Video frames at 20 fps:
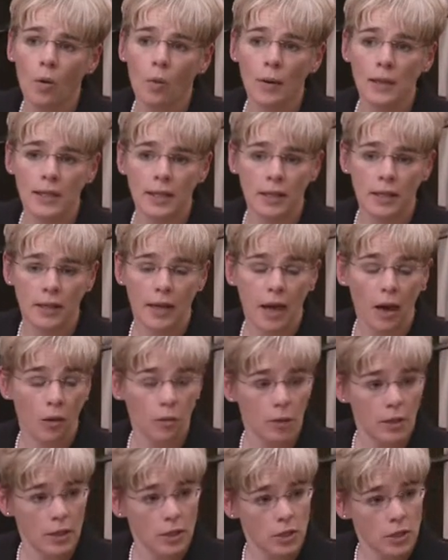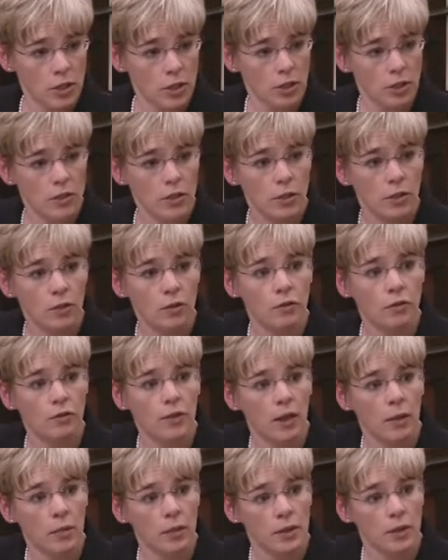We did outreach to
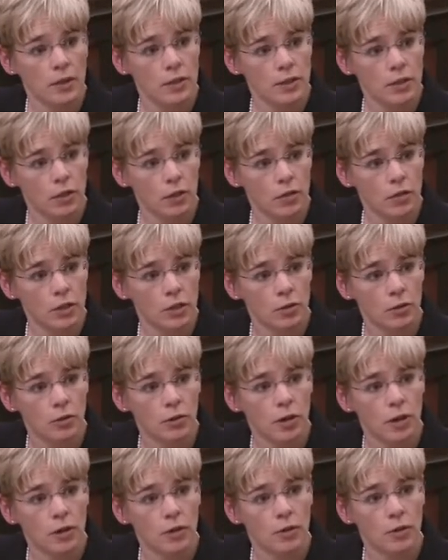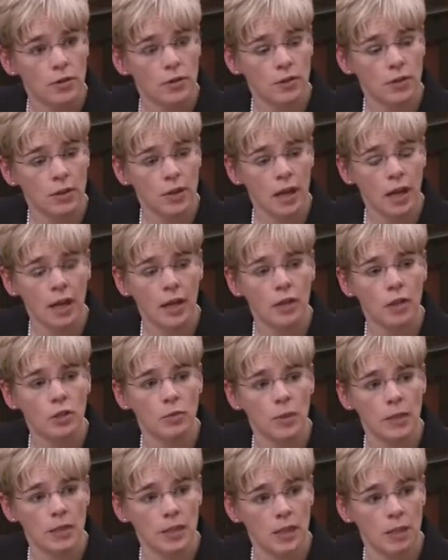families, so children under a certain
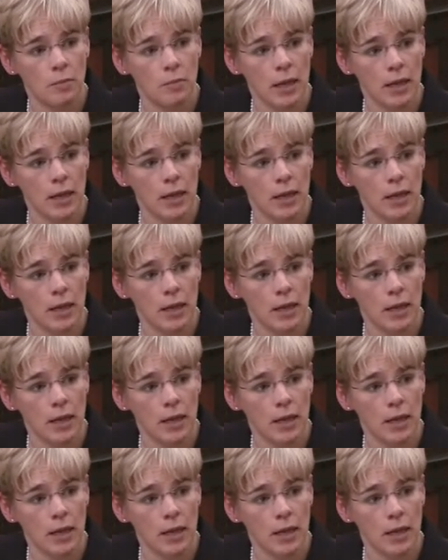age, we did